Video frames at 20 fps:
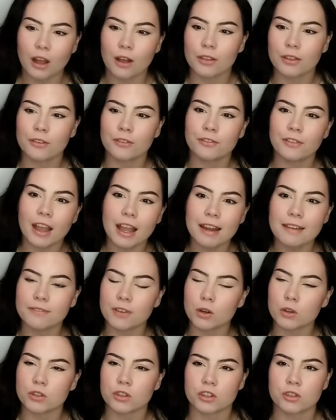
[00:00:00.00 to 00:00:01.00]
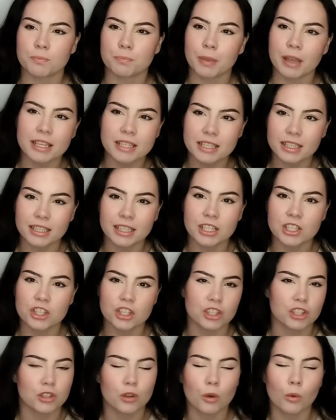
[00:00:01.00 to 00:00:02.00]
Now, the fan votes are basically
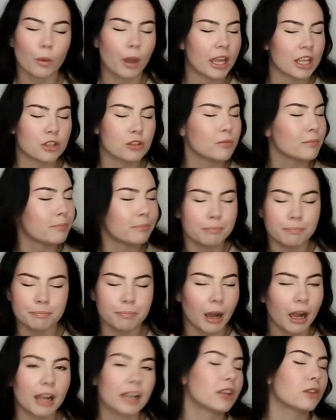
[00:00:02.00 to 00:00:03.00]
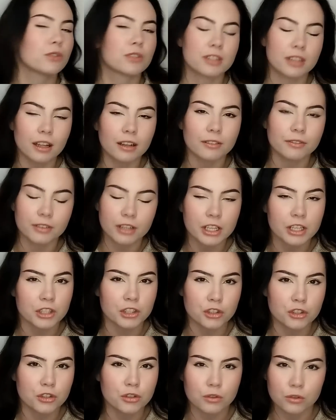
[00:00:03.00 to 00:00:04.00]
just a way to buy yourself
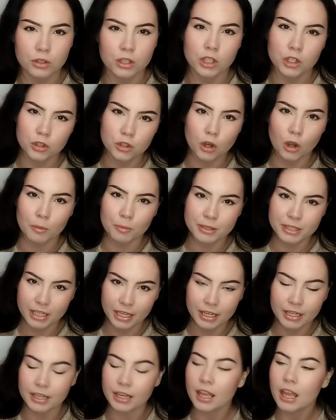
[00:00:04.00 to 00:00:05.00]
into the top 10.